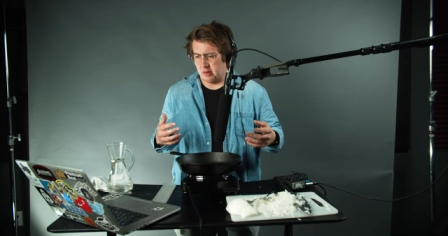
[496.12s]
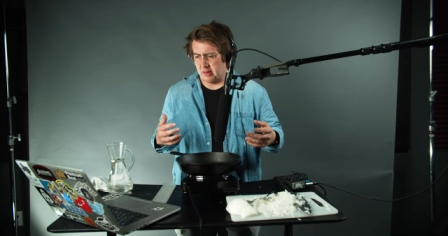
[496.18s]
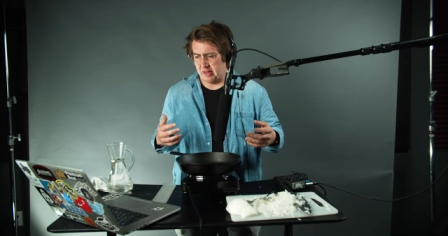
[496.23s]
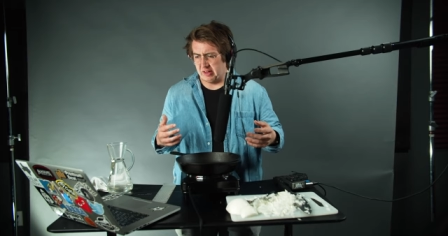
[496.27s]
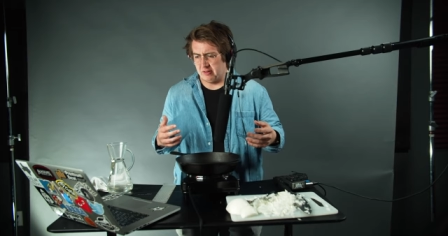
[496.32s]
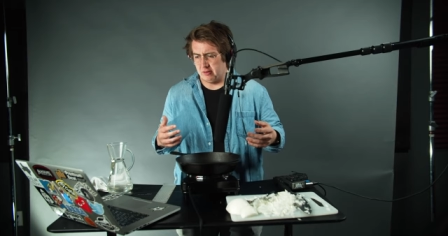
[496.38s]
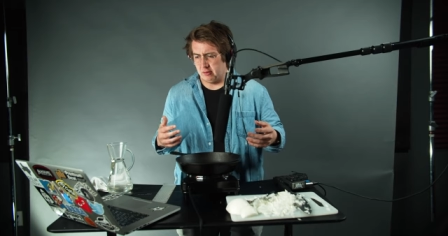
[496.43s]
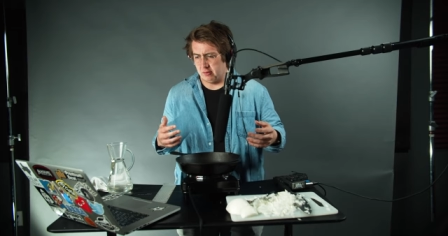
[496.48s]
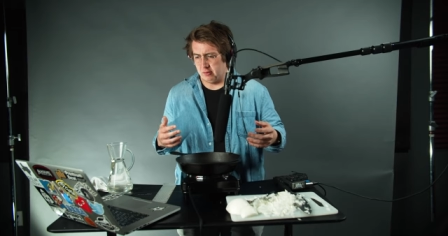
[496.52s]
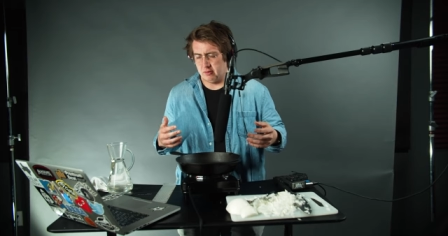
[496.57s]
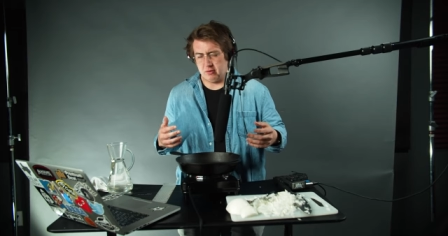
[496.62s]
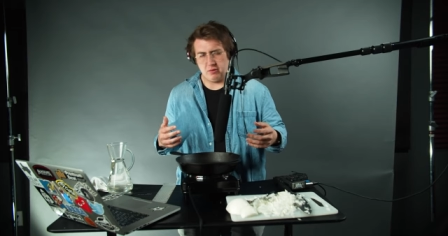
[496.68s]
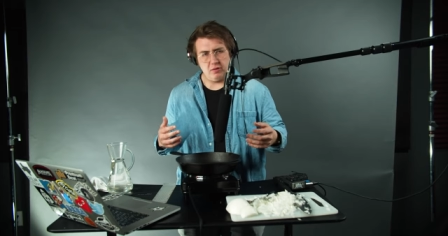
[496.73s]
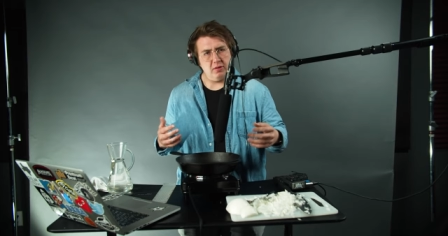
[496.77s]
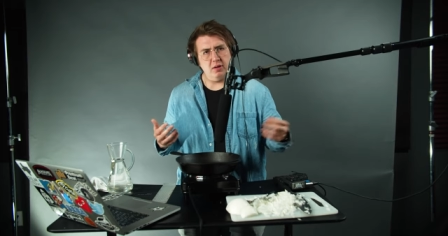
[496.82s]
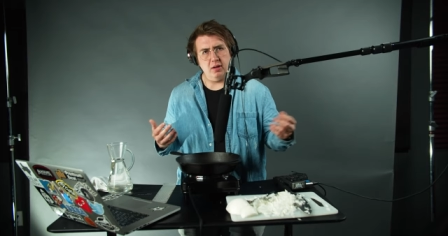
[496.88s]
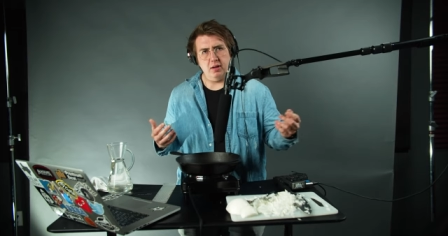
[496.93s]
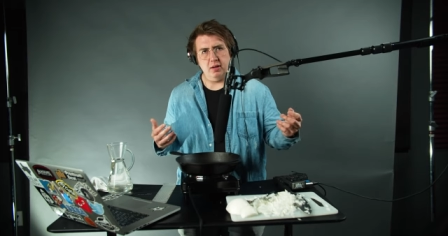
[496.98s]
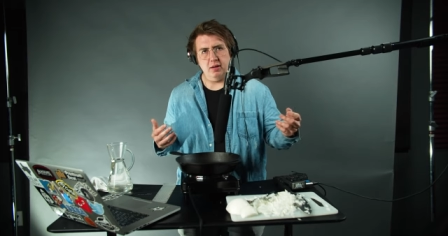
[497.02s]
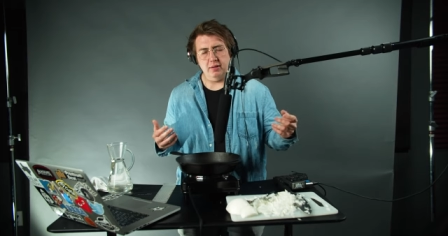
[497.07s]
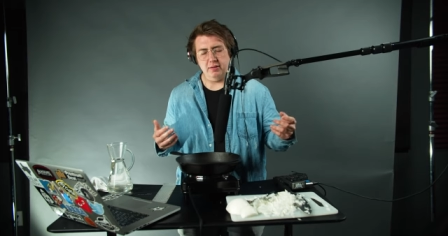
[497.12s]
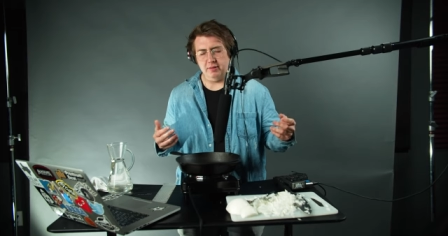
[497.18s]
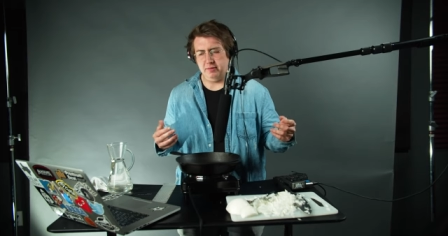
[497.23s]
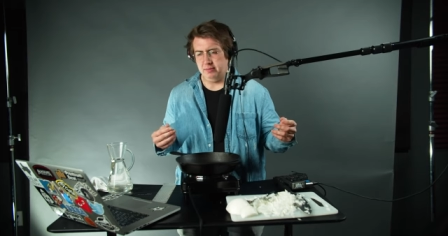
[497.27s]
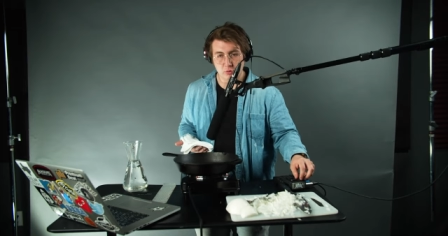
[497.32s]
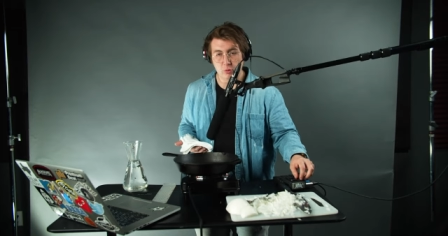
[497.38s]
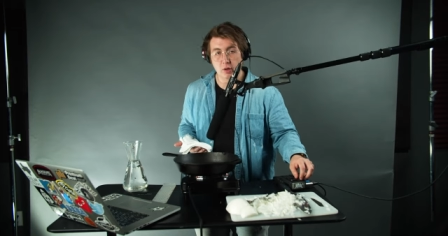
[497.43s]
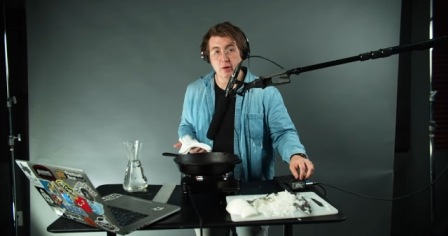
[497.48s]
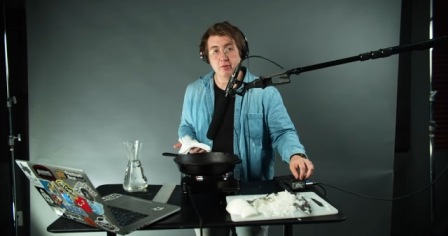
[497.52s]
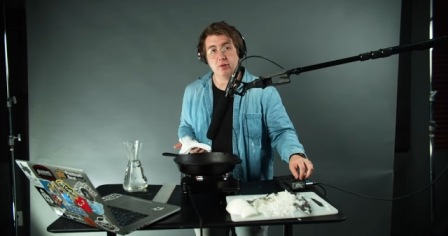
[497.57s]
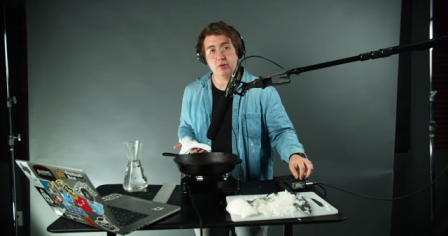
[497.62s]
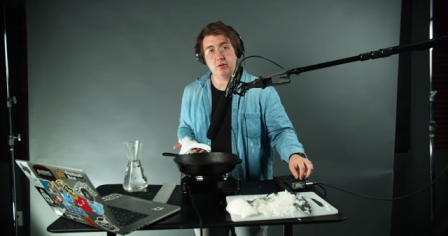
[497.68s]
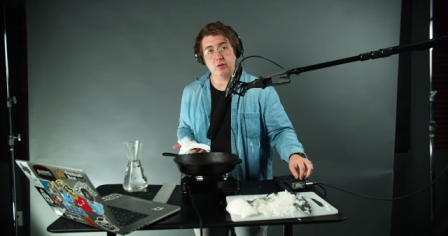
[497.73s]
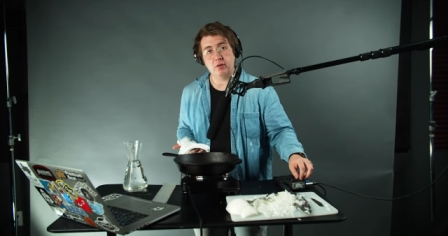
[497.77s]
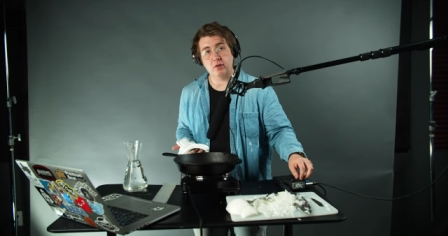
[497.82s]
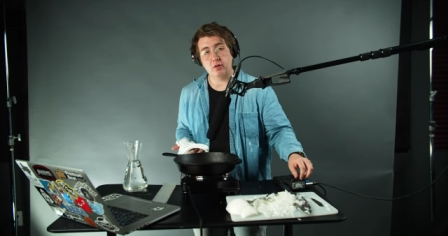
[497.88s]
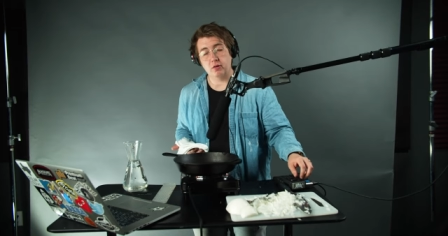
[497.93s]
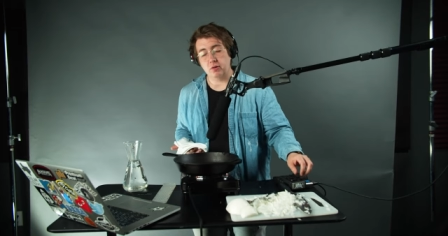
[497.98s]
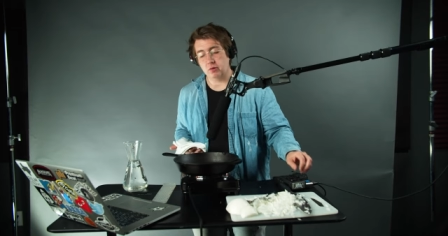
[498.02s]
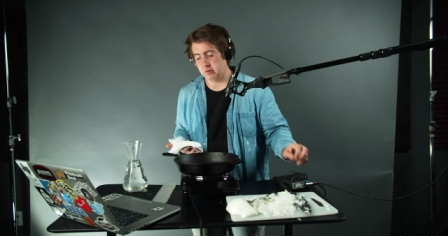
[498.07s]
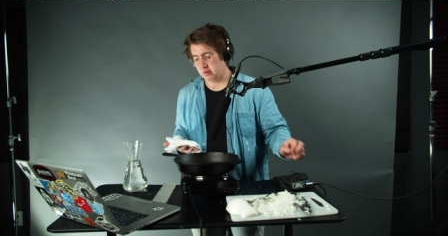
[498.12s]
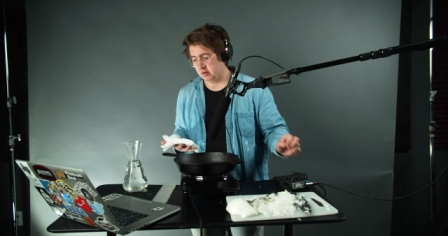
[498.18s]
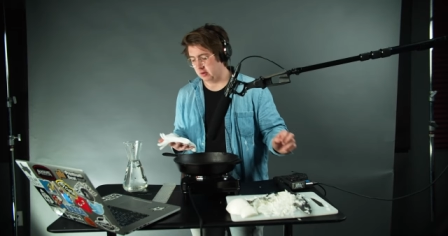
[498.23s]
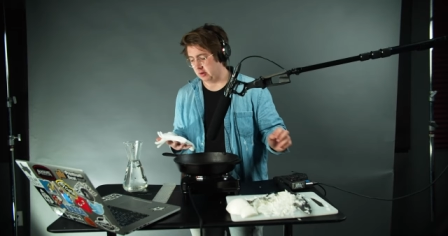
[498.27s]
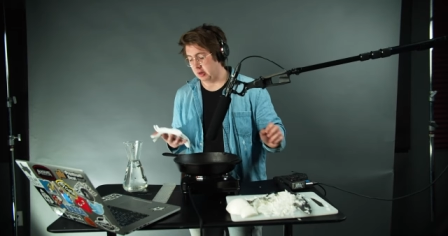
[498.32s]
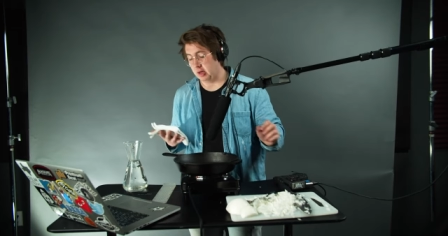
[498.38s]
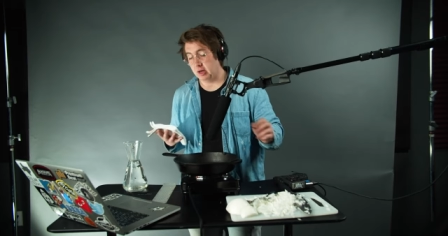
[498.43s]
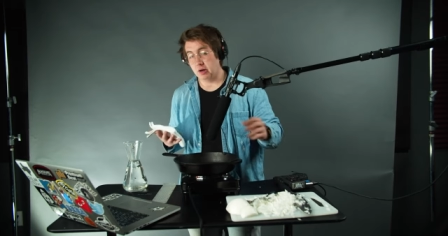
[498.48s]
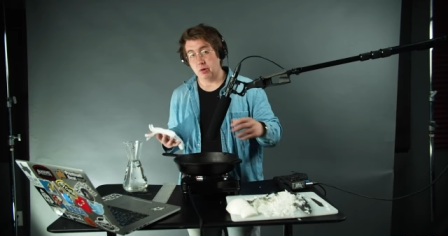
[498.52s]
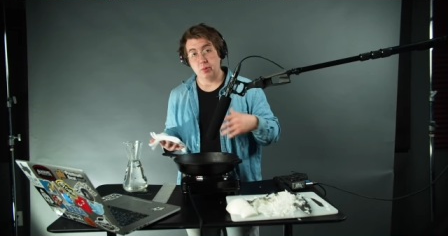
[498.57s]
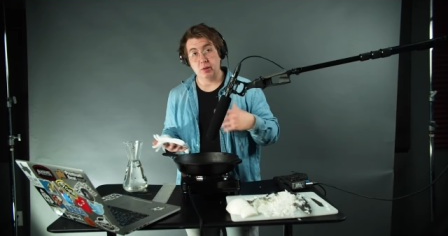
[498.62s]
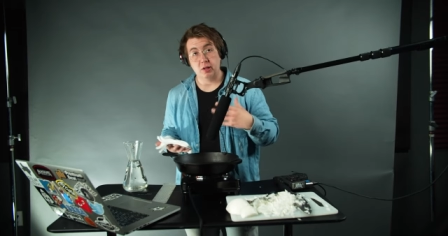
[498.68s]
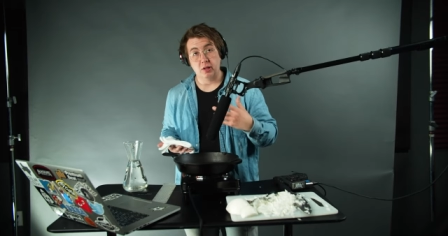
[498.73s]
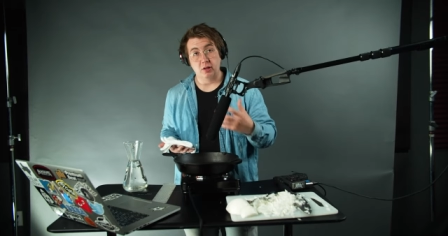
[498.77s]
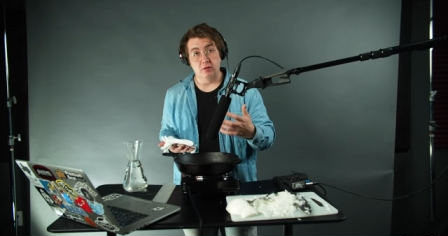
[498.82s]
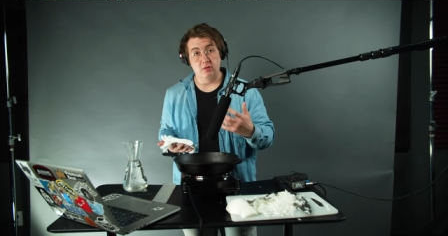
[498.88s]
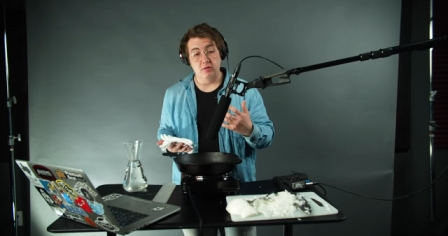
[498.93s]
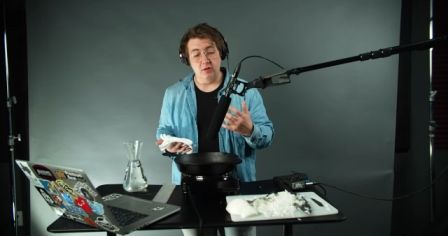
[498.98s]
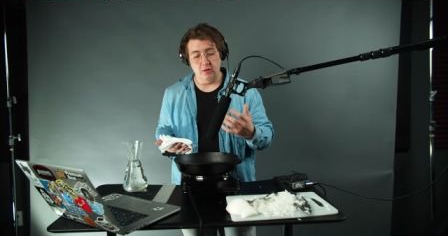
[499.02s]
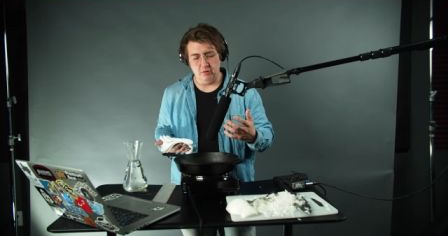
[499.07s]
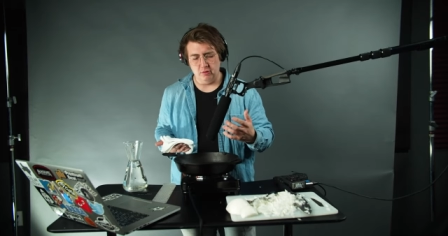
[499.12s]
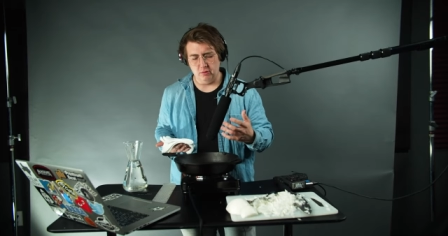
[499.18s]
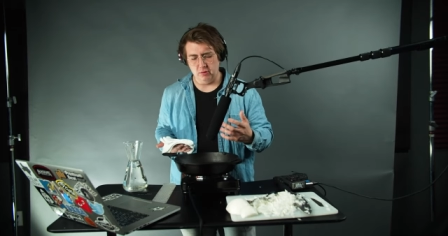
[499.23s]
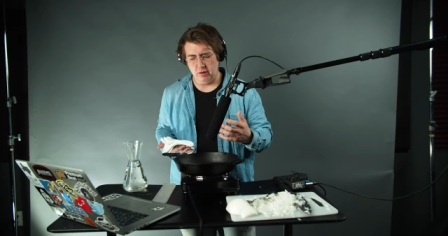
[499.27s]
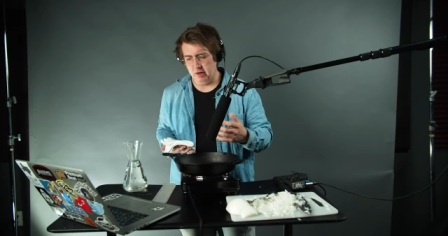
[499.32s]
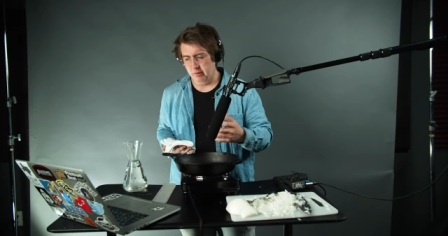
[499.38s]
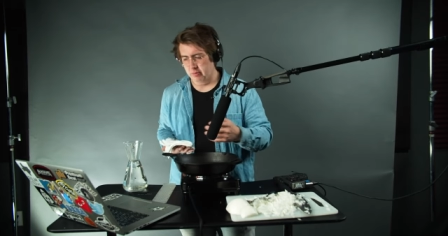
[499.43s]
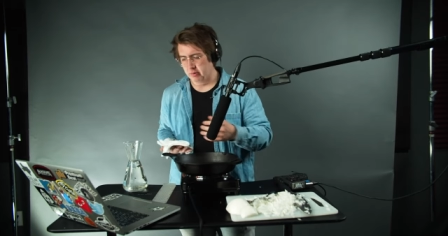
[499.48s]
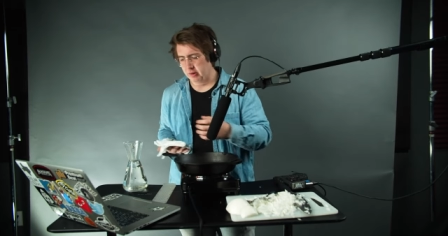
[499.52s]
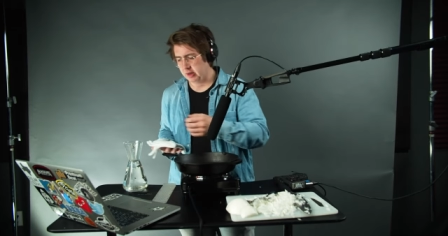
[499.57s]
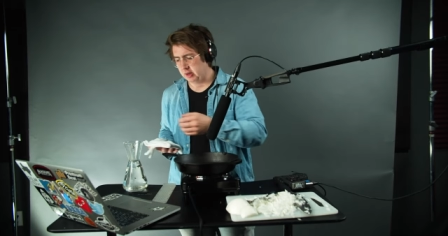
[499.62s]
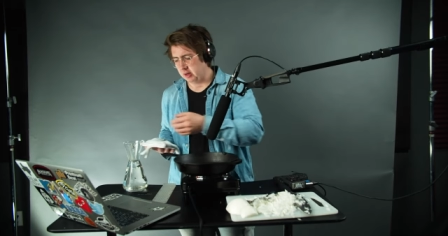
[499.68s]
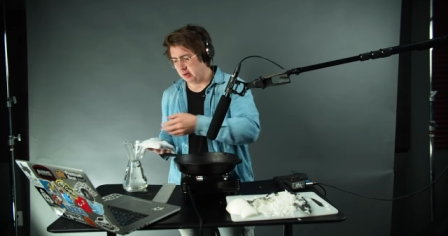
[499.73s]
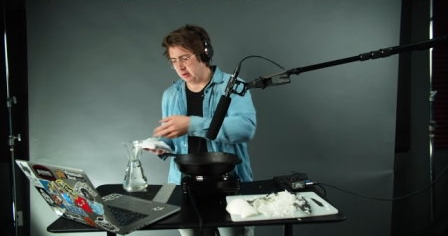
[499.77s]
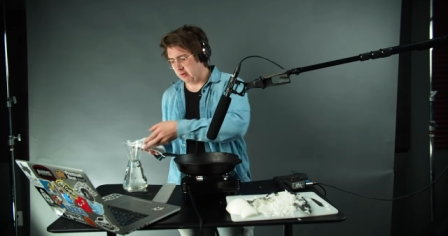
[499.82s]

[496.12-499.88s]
lentils so what I've learned to do to get a really good sizzle on a plate